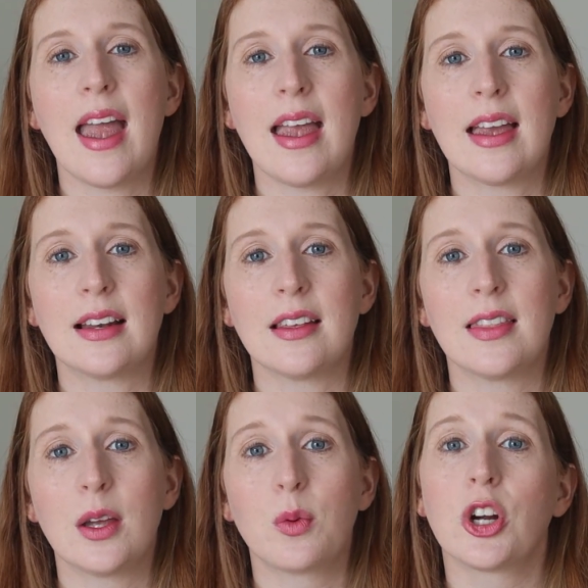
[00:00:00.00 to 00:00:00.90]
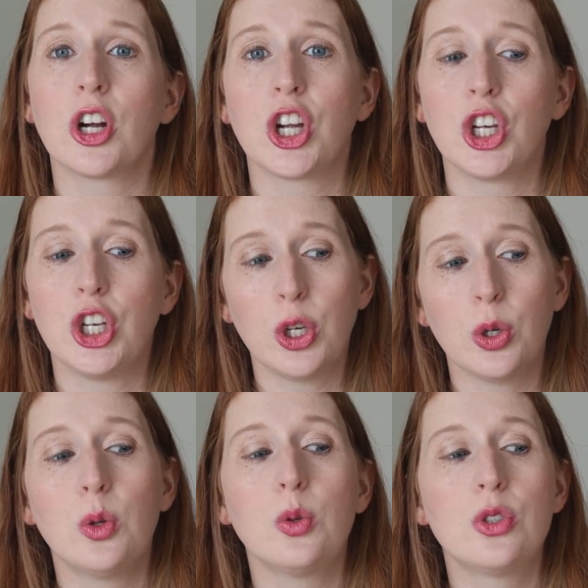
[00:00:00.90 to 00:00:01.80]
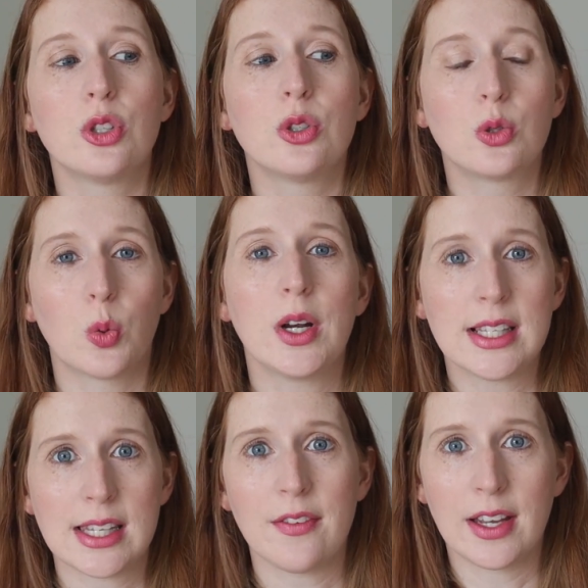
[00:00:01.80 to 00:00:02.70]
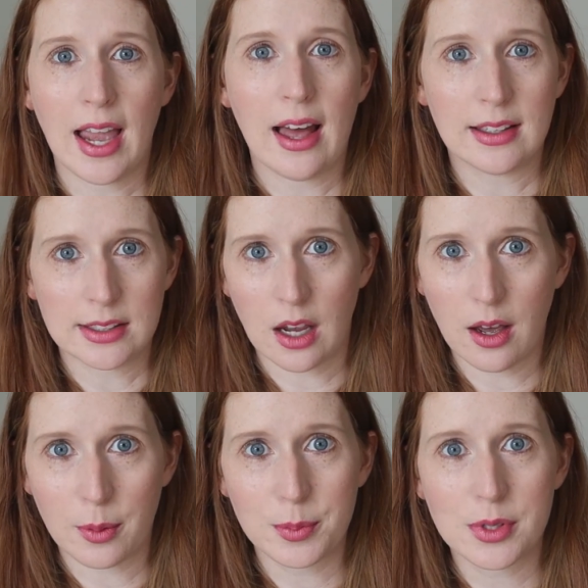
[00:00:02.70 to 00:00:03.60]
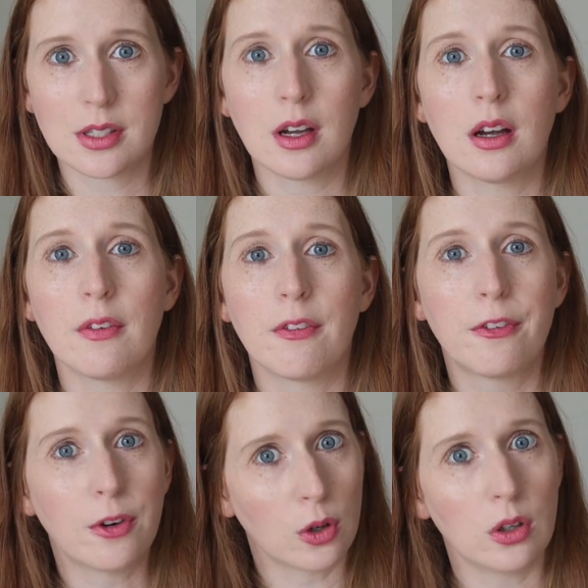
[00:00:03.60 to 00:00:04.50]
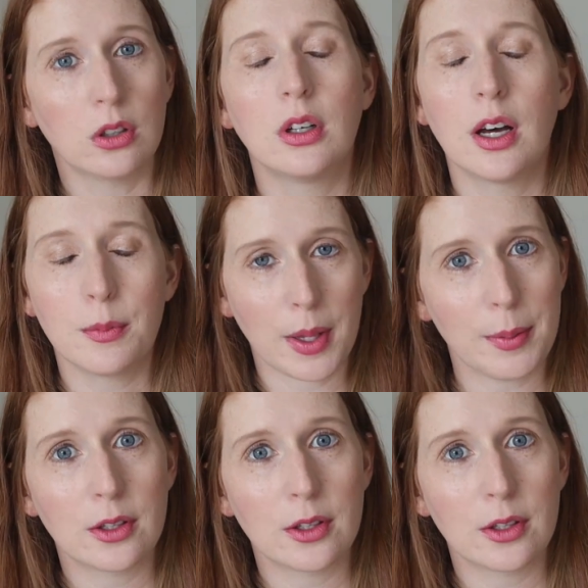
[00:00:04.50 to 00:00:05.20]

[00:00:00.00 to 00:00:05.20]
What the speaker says: And they were huge 27-gallon tubs full of baby